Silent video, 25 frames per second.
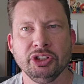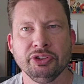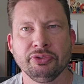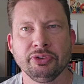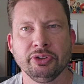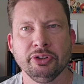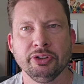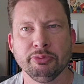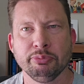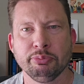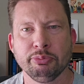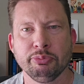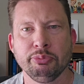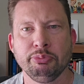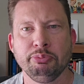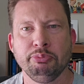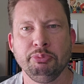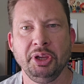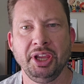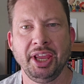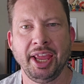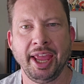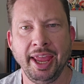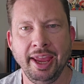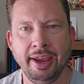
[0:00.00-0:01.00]
different
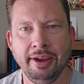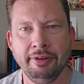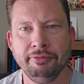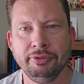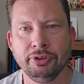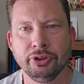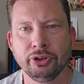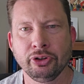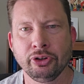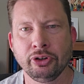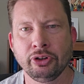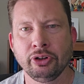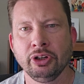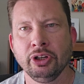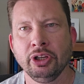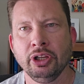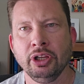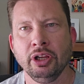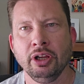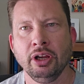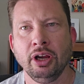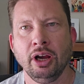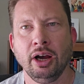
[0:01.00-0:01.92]
behavior,